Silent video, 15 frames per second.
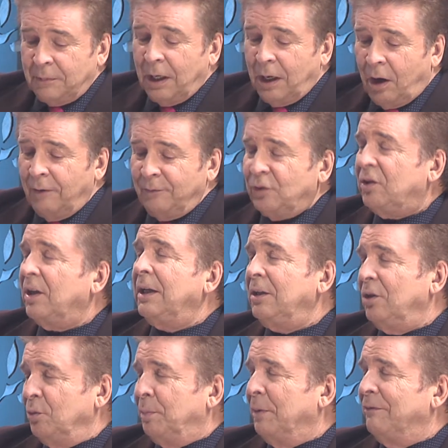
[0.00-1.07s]
I've seen
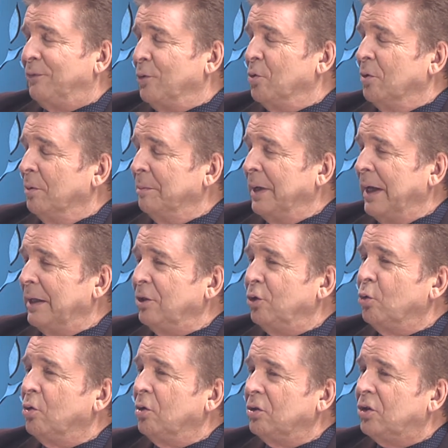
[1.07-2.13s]
you perform and
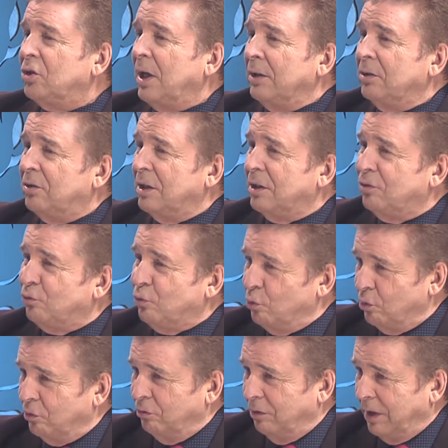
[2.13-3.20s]
you're just
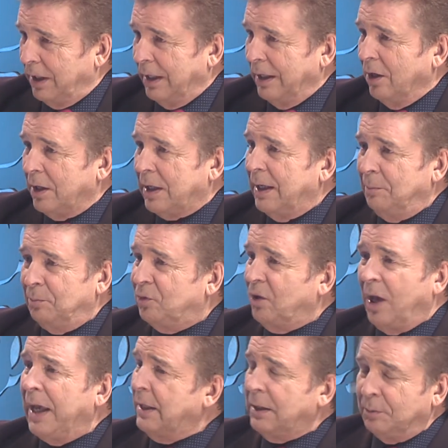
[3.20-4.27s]
extraordinary. And I keep
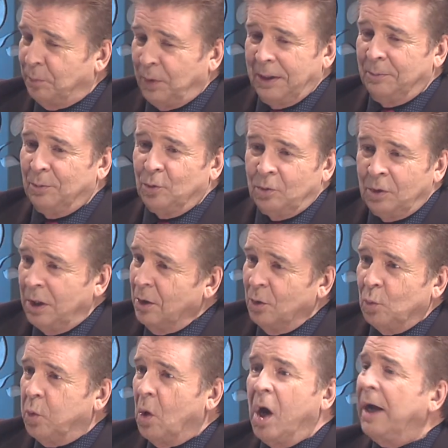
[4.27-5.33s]
saying to people,
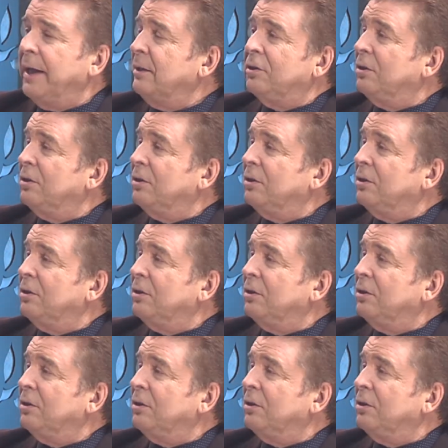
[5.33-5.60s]
why